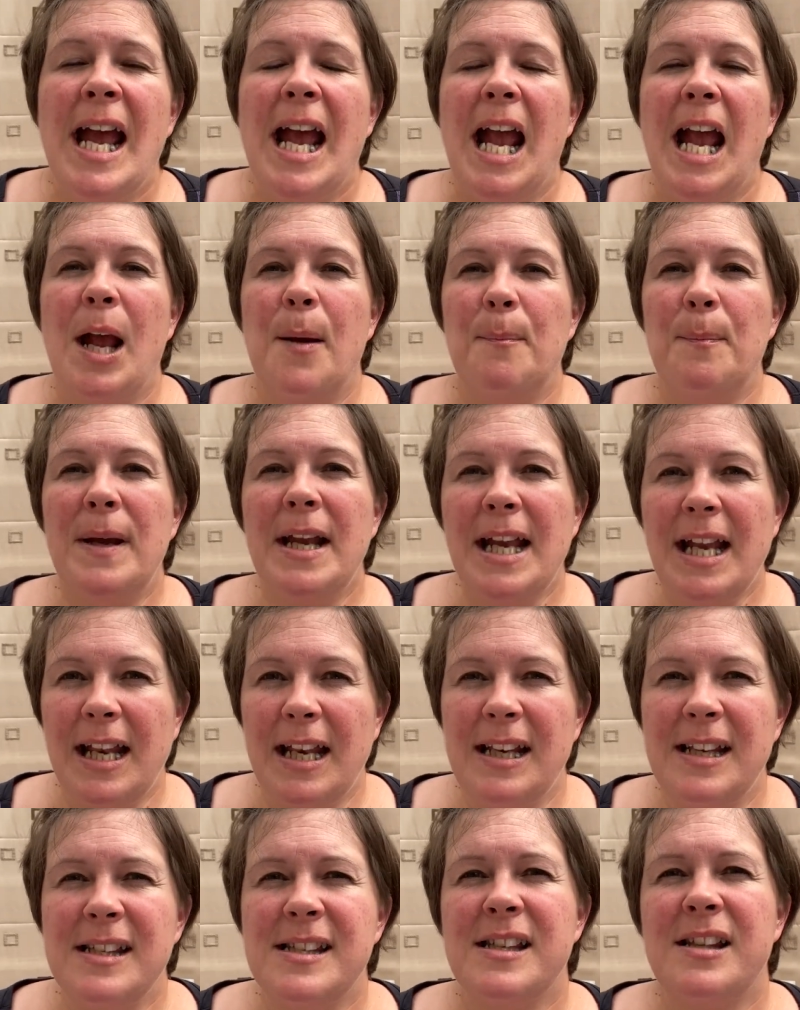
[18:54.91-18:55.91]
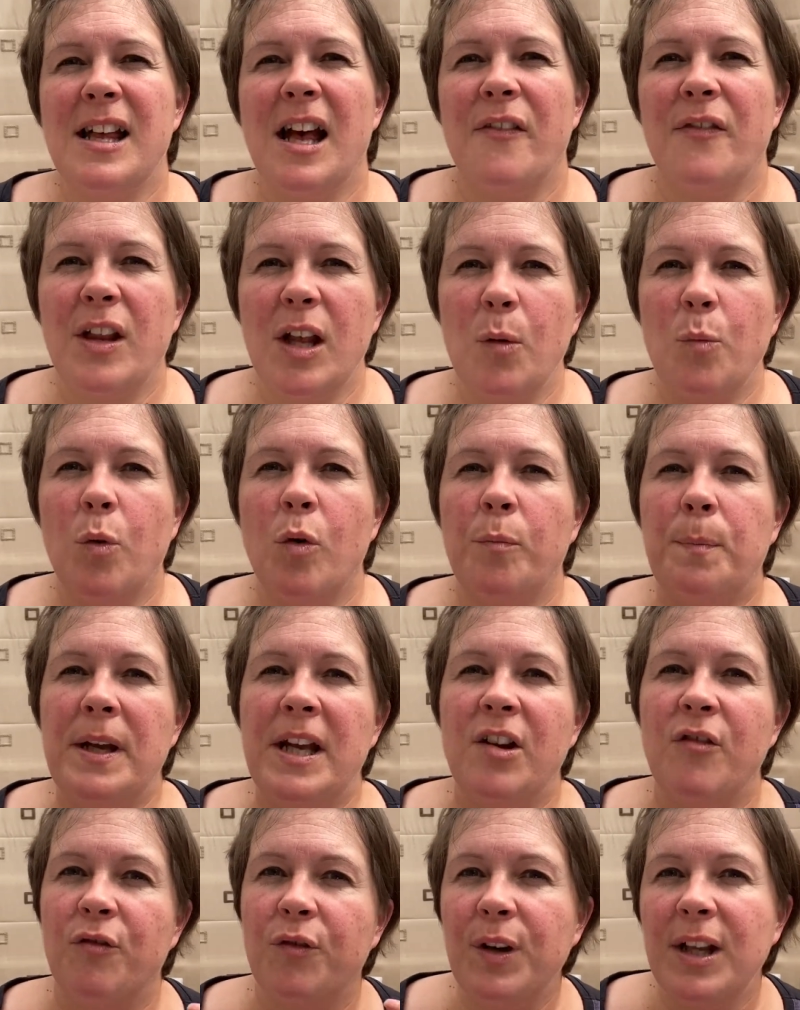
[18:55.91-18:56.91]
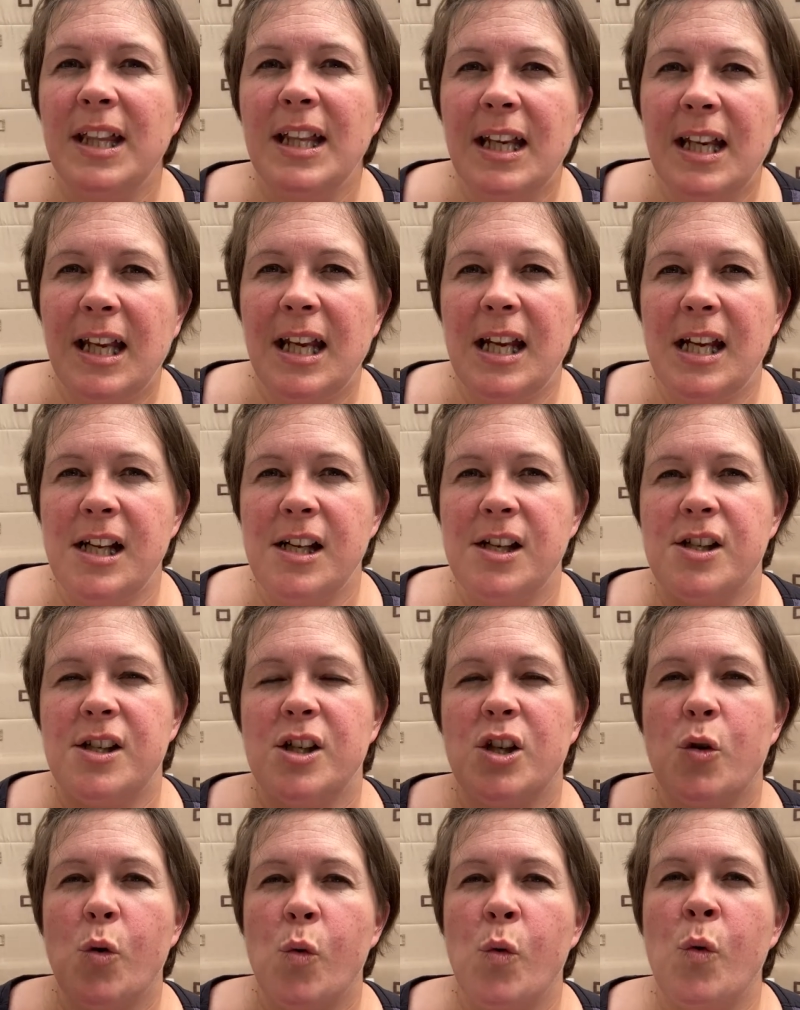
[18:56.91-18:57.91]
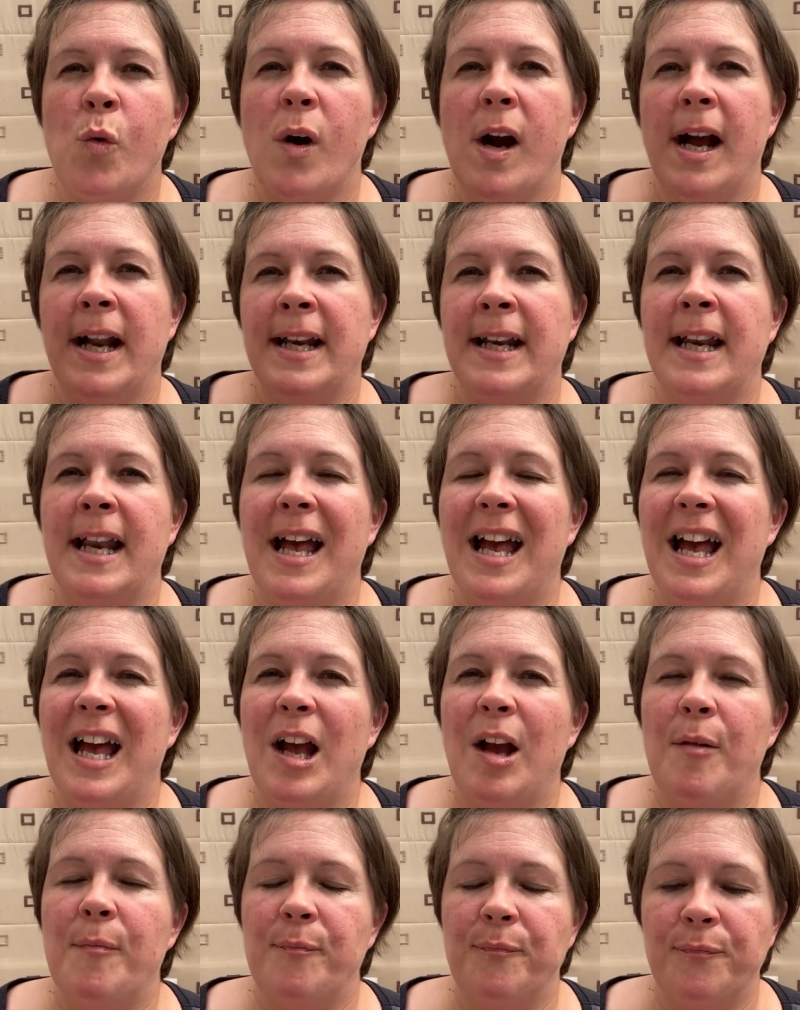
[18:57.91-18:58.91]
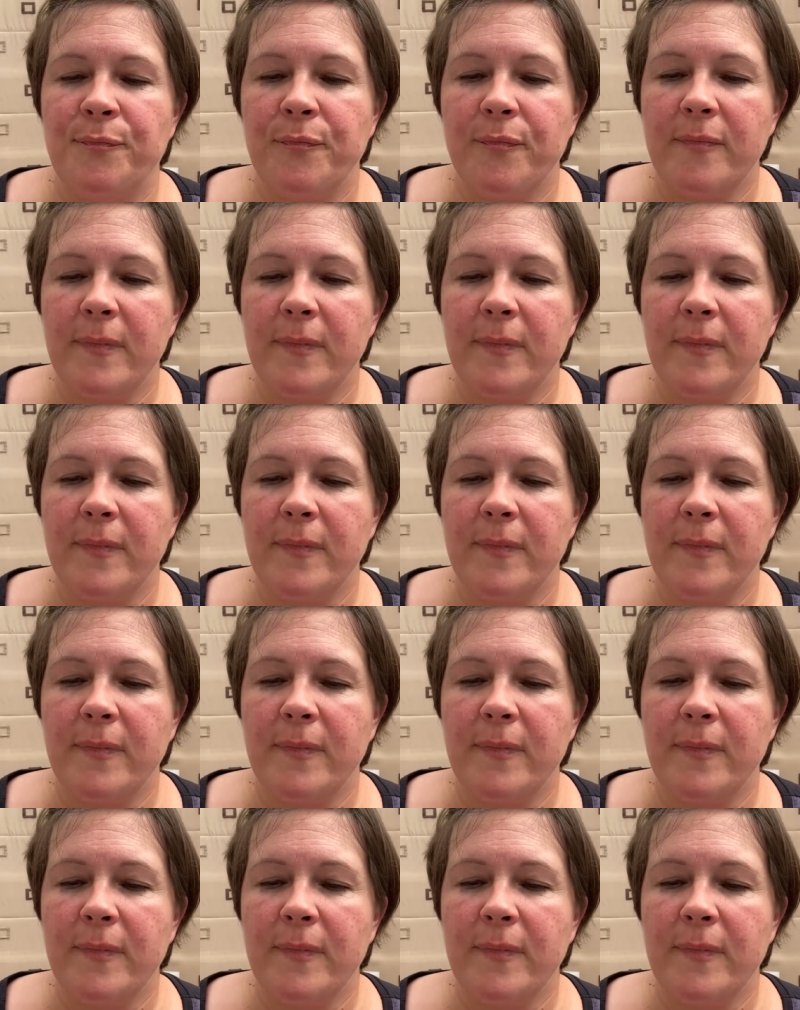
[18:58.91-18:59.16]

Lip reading: it means that they will be really keen to go and